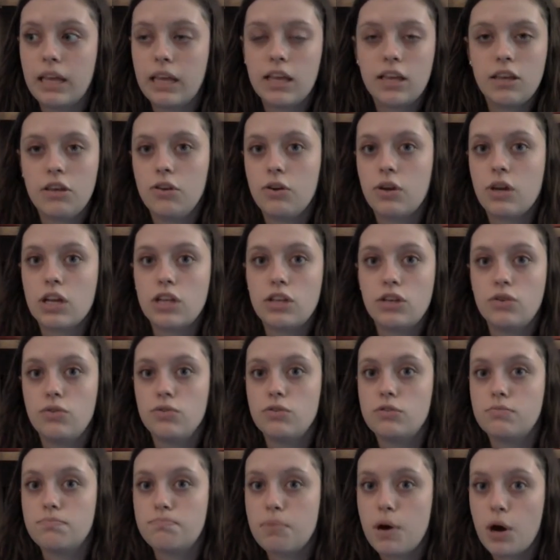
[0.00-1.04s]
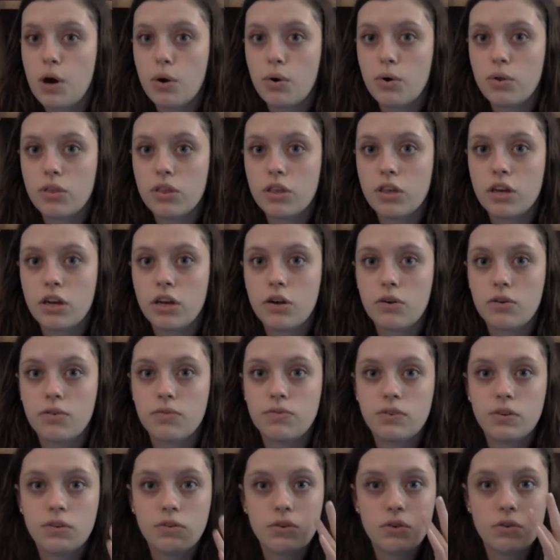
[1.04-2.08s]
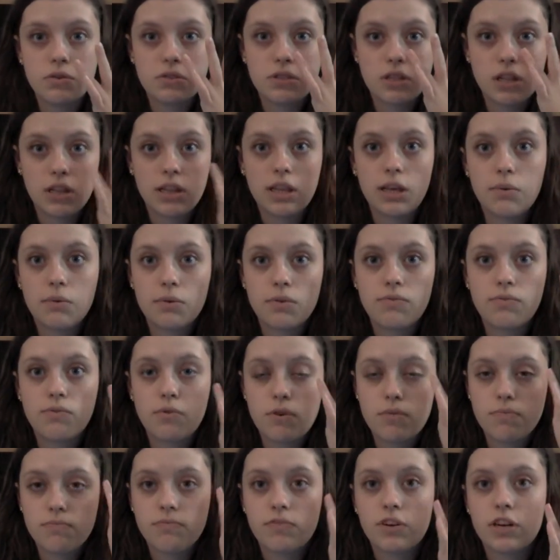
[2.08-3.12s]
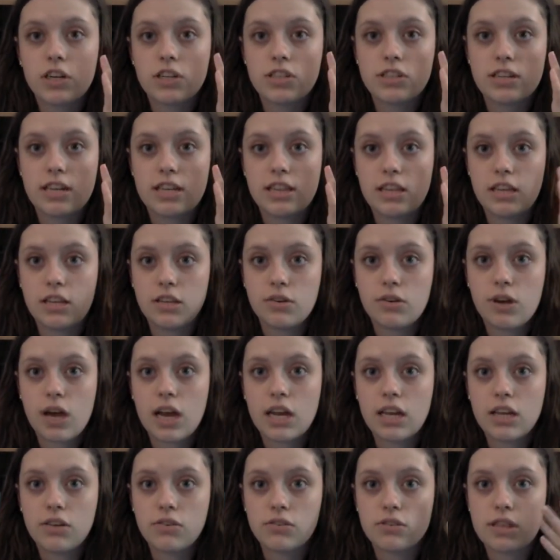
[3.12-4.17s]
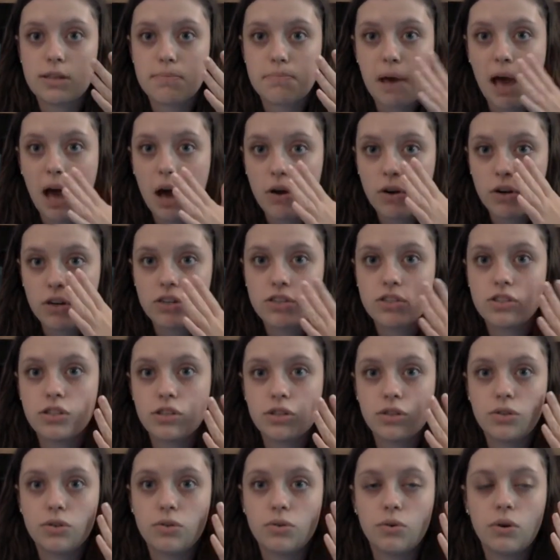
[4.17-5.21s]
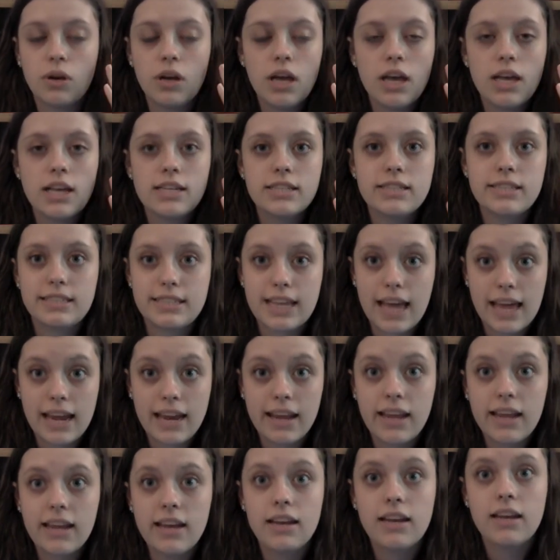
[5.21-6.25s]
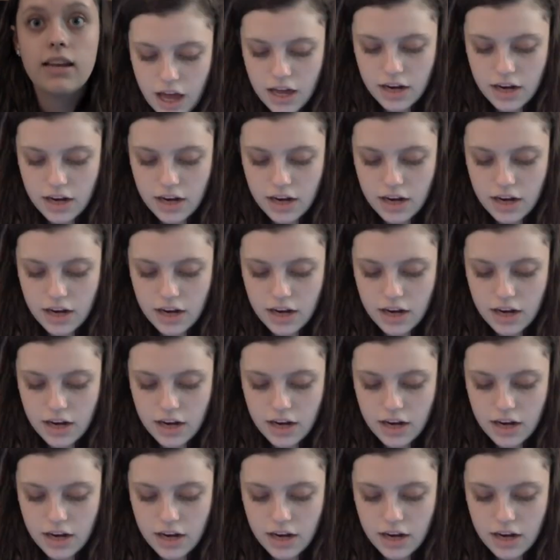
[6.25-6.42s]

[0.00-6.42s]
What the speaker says: you can use both, you know, if you use the liquid form first and then you kind of use the powder to set it.